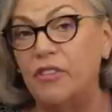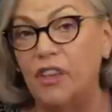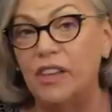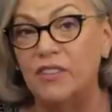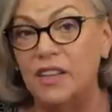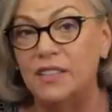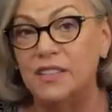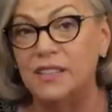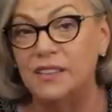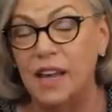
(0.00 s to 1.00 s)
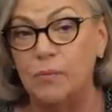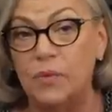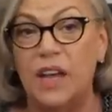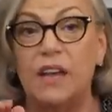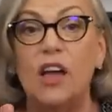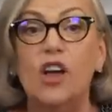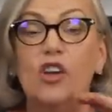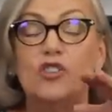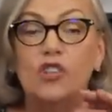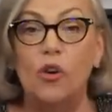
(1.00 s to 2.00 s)
think that it's the same thing.
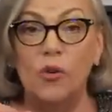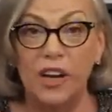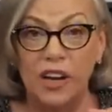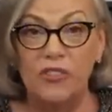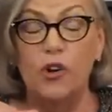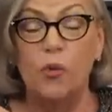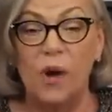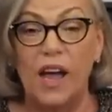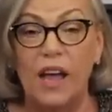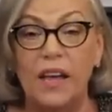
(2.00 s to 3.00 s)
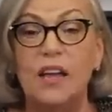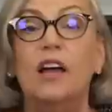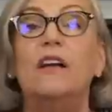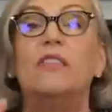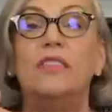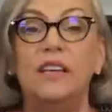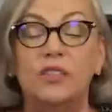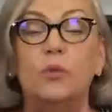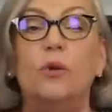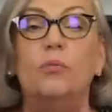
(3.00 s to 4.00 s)
So either way,
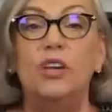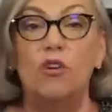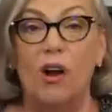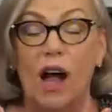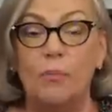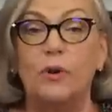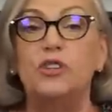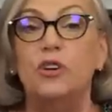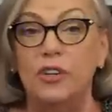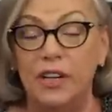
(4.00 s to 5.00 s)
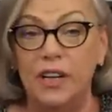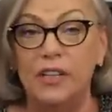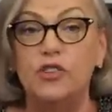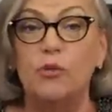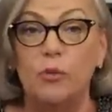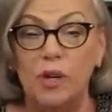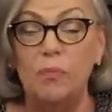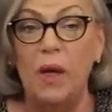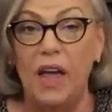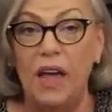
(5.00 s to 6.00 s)
this will be your opportunity to
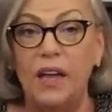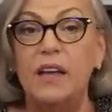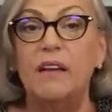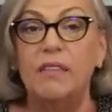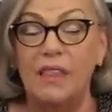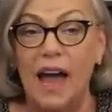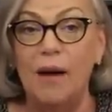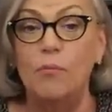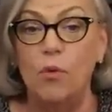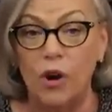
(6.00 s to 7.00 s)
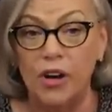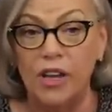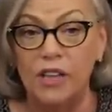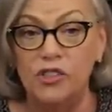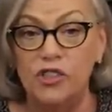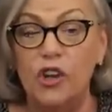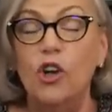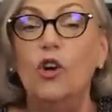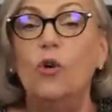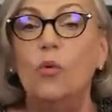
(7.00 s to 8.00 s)
repay that mortgage
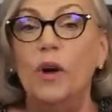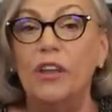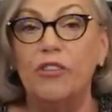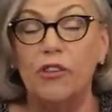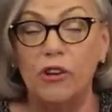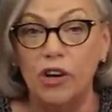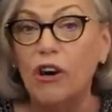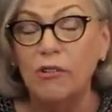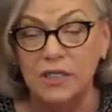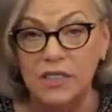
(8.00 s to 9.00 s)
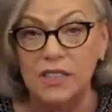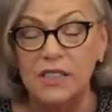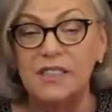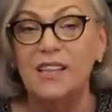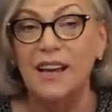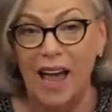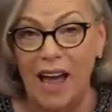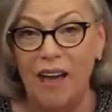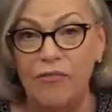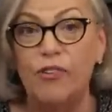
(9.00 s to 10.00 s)
with currencies that
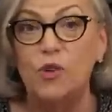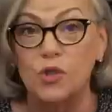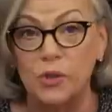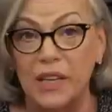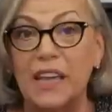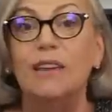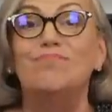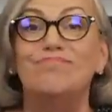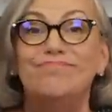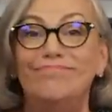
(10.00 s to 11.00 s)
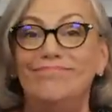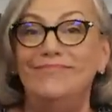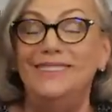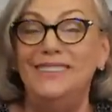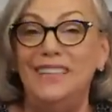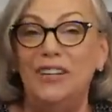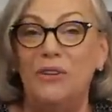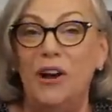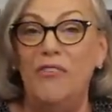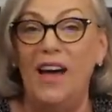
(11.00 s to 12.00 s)
have virtually
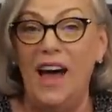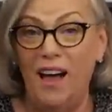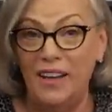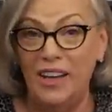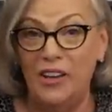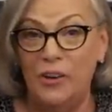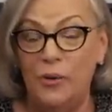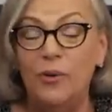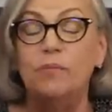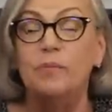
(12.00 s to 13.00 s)
zero value.